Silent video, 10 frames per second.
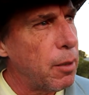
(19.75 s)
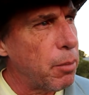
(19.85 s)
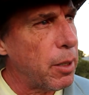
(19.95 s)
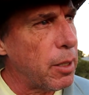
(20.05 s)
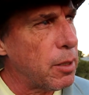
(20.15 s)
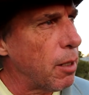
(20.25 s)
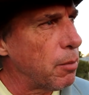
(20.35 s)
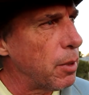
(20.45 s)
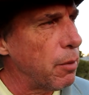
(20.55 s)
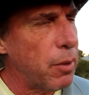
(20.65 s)
By that
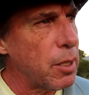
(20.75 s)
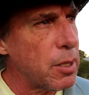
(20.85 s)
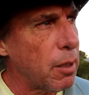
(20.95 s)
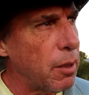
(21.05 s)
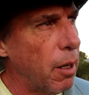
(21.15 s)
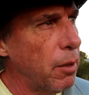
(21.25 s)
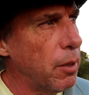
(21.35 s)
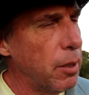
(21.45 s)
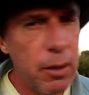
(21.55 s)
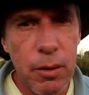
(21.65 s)
time, everything's
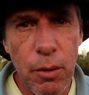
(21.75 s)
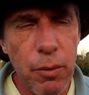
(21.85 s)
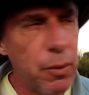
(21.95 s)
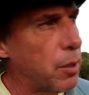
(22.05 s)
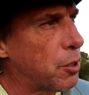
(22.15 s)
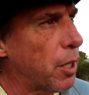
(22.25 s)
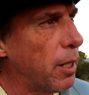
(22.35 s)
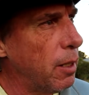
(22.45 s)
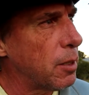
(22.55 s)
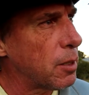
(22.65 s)
unloaded and off the
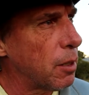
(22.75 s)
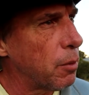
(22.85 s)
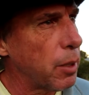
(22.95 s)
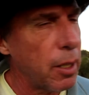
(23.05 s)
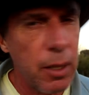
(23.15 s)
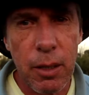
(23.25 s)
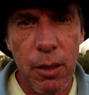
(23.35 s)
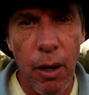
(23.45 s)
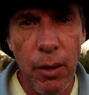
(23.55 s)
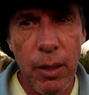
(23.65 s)
trailers, so we can get
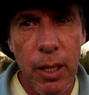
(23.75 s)
going.